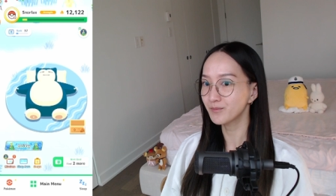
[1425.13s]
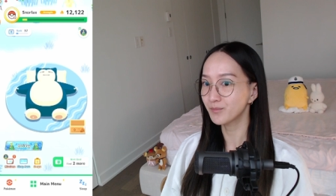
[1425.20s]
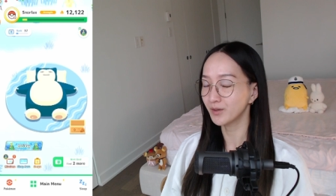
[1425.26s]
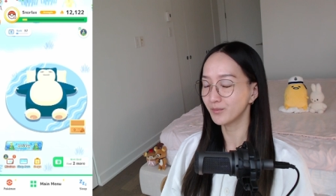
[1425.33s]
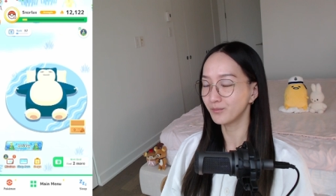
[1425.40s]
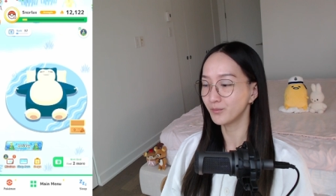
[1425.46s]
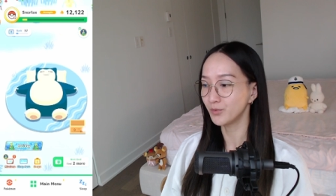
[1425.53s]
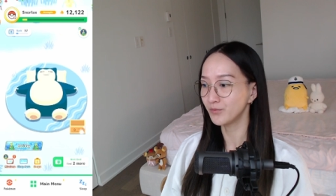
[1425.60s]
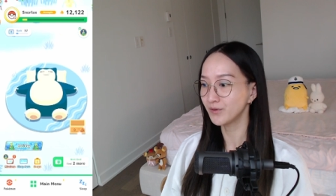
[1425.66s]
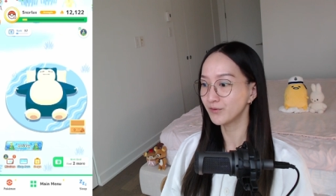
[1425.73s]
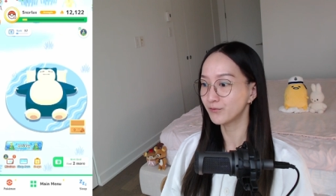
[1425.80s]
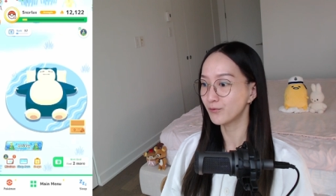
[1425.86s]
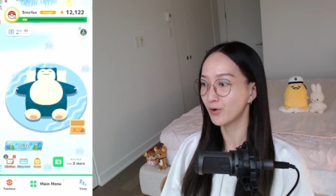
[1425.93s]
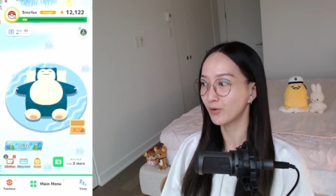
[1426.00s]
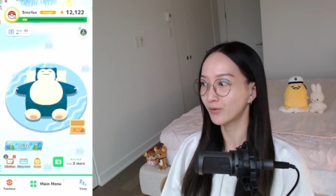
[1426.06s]
But moving
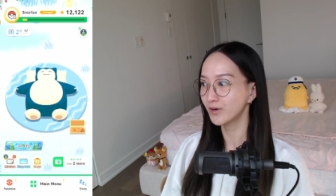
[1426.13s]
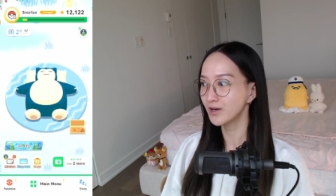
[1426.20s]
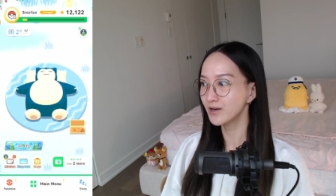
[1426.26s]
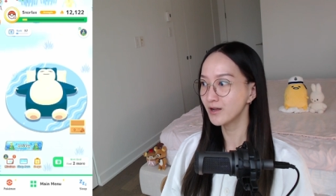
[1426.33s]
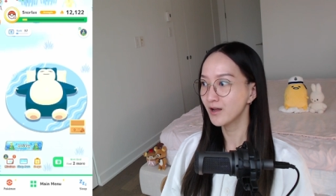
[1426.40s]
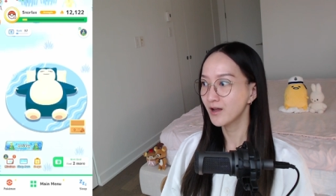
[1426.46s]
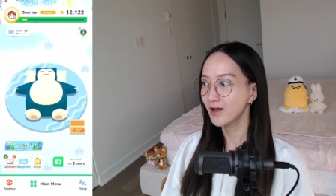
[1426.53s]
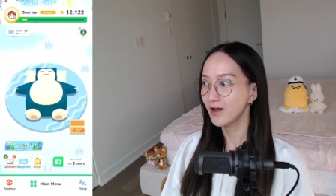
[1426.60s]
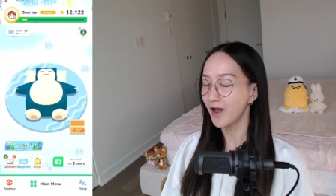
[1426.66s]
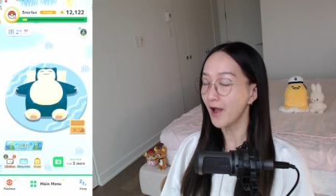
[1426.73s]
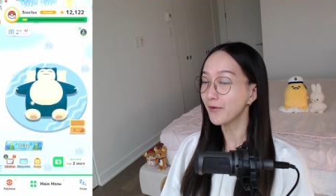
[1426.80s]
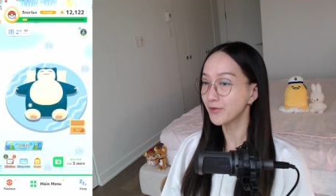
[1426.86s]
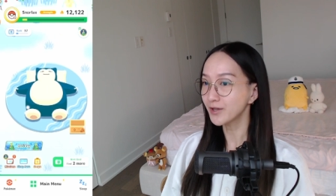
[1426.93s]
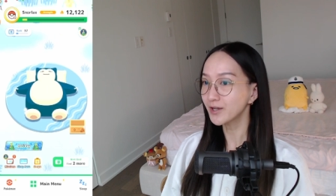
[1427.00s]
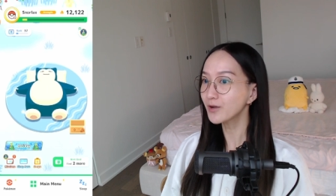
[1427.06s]
forward, I
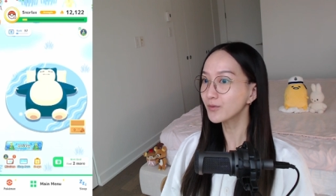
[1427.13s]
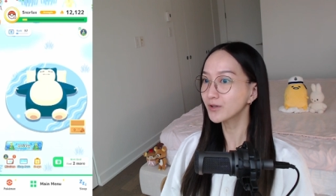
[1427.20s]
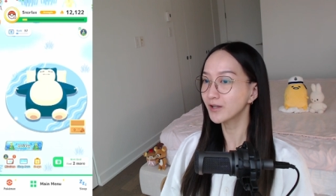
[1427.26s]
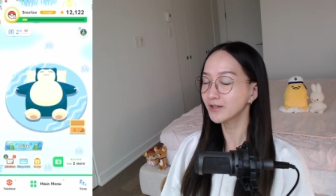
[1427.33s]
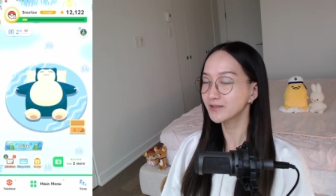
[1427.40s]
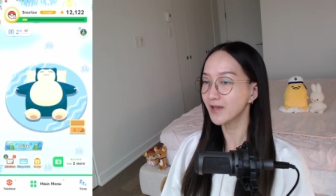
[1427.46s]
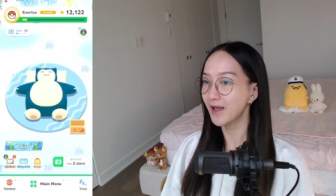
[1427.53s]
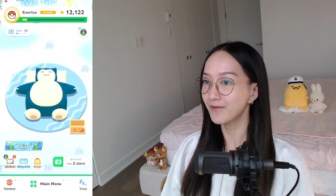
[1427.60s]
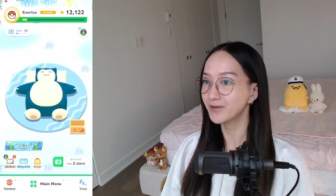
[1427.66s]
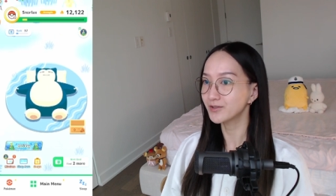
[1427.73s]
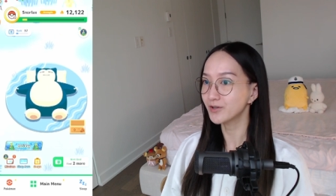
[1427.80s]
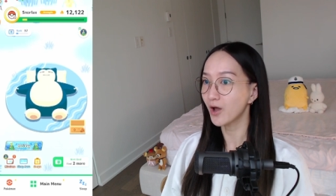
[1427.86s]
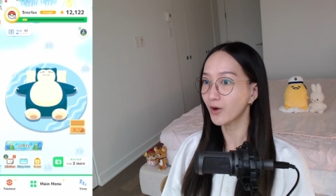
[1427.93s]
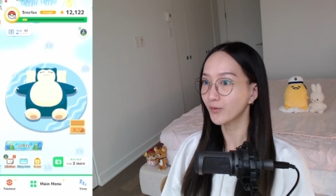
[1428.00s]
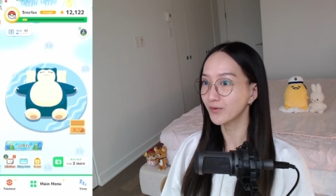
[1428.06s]
think I would like to have a
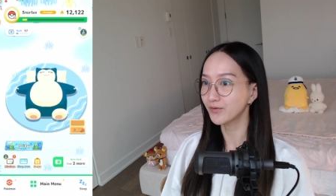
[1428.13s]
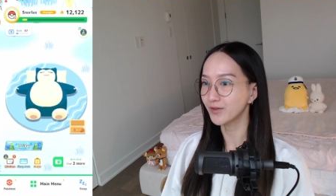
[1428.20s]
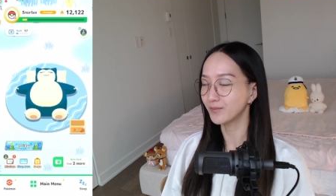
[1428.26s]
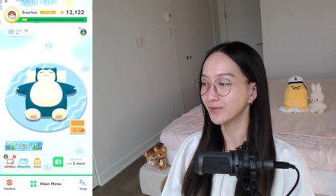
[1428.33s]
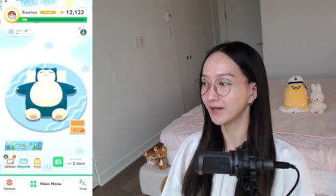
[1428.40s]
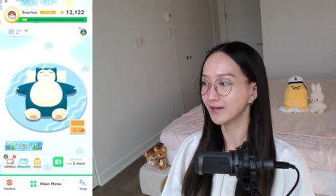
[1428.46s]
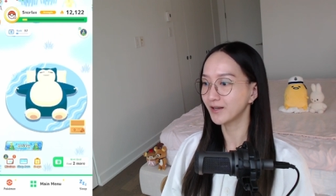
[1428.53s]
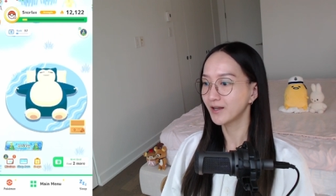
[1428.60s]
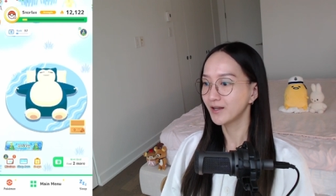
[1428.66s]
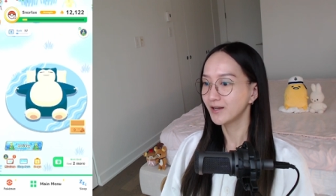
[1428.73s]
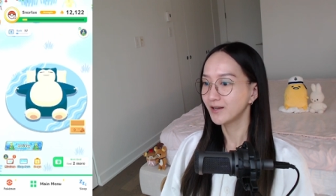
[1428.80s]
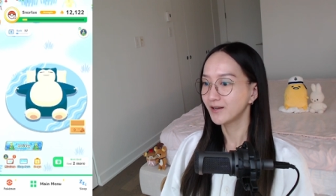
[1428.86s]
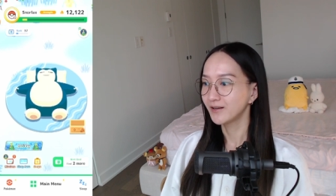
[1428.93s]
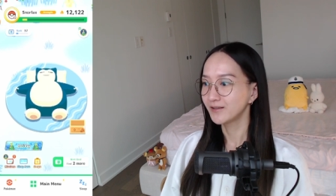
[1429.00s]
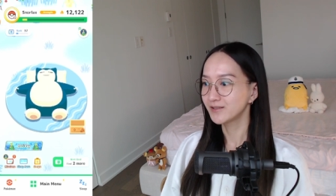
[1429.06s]
talk with them, like,
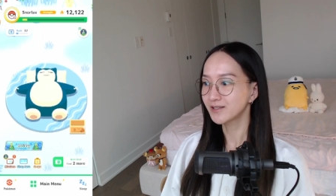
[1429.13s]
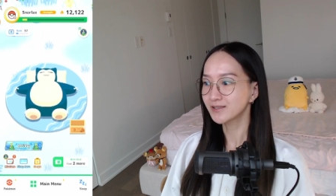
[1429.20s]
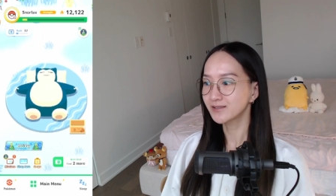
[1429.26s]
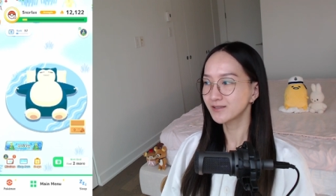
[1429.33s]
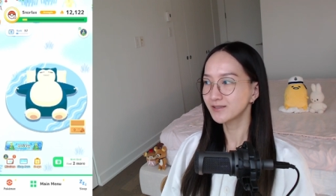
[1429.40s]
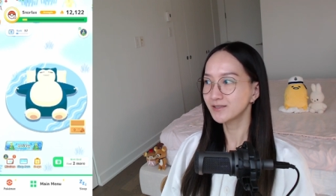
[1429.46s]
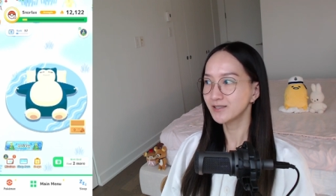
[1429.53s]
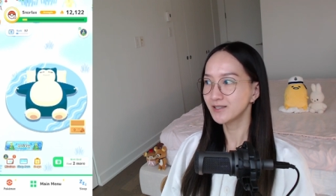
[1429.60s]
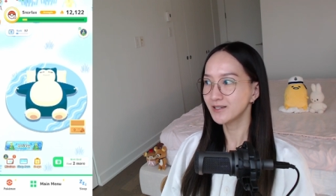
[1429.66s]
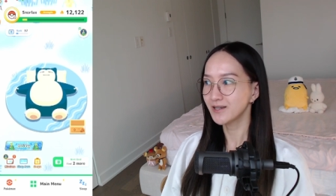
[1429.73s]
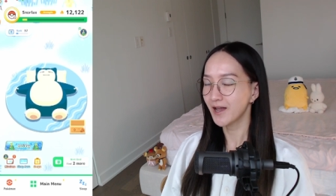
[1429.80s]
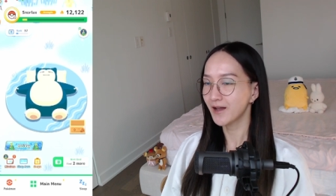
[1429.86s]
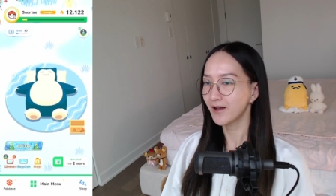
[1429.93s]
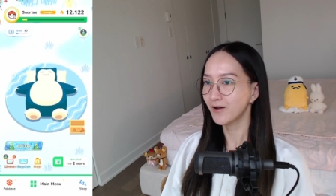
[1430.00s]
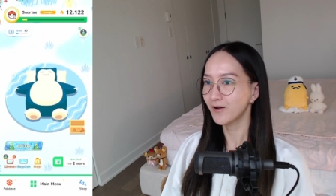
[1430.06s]
just to see
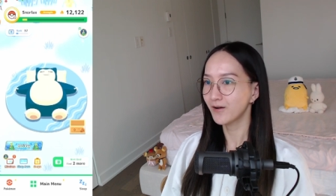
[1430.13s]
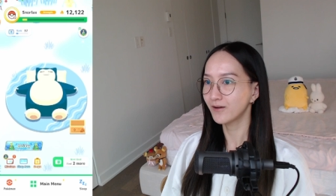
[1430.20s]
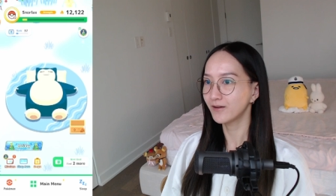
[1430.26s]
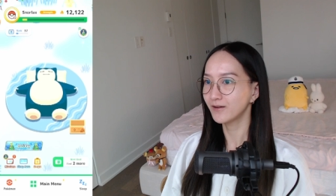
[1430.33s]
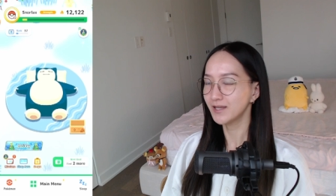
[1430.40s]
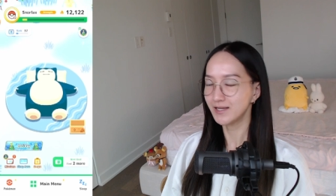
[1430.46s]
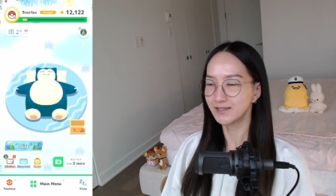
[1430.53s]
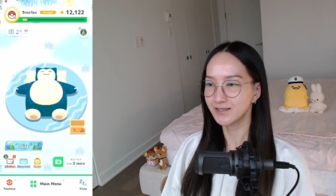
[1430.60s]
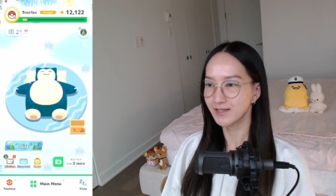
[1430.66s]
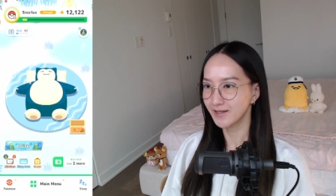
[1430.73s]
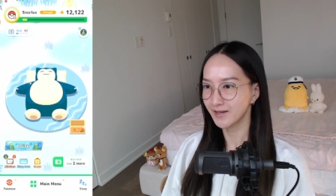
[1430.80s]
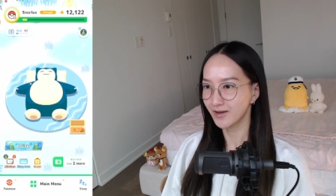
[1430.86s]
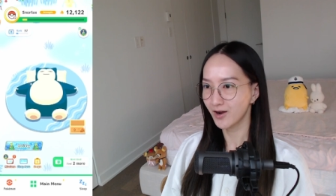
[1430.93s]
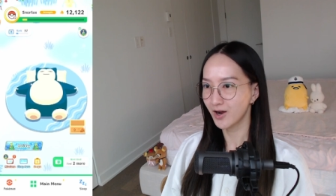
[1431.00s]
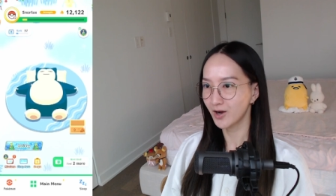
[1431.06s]
how easy
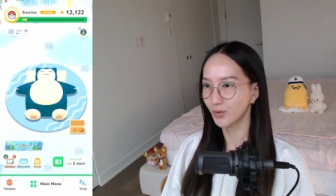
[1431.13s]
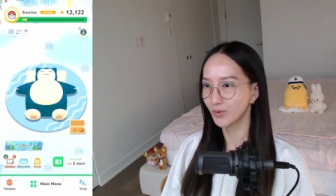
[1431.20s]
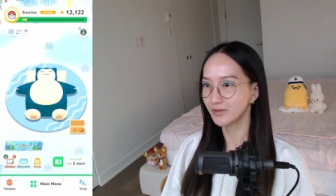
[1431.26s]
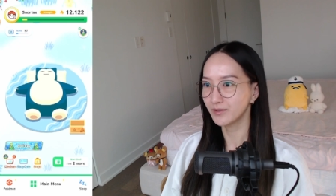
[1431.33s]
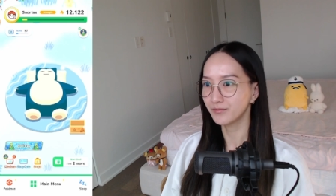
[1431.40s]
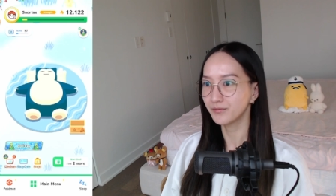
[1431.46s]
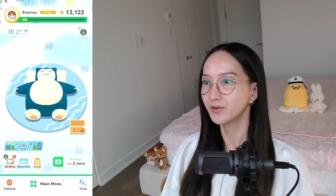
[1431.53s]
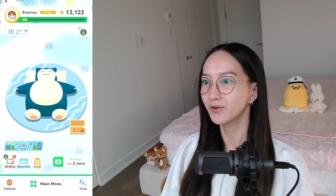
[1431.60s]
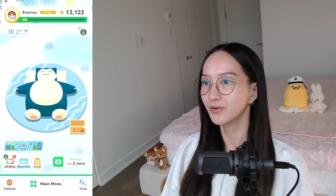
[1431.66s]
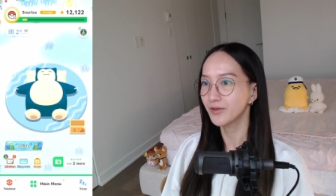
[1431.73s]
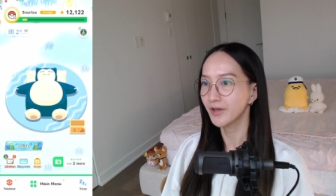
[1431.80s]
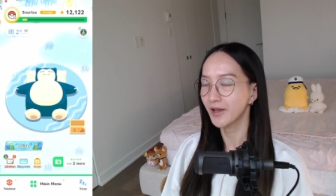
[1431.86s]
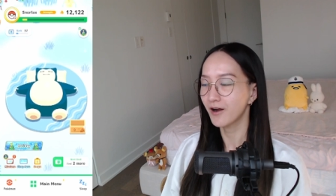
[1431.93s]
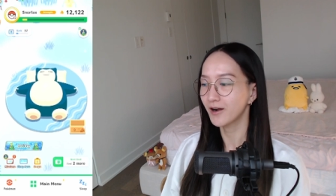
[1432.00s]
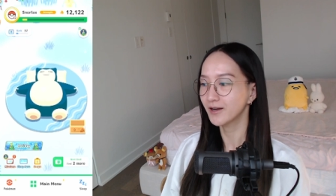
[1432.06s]
they are or difficult
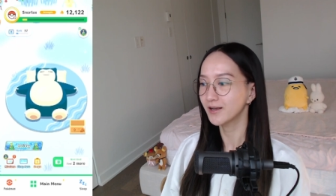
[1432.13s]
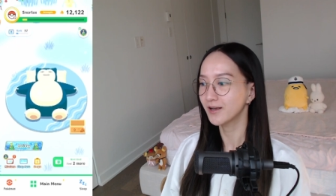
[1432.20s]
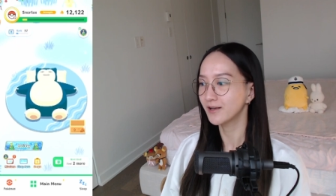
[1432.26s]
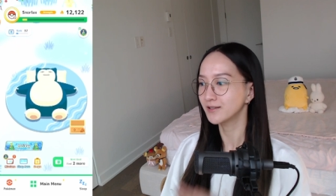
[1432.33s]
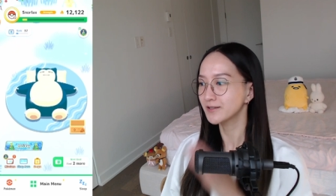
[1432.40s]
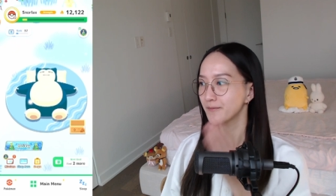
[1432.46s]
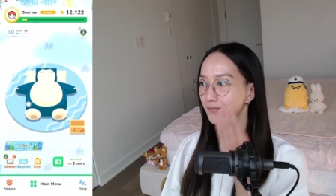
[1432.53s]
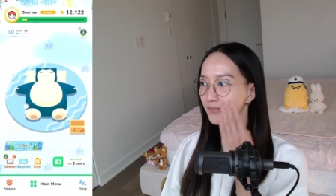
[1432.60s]
they are. Because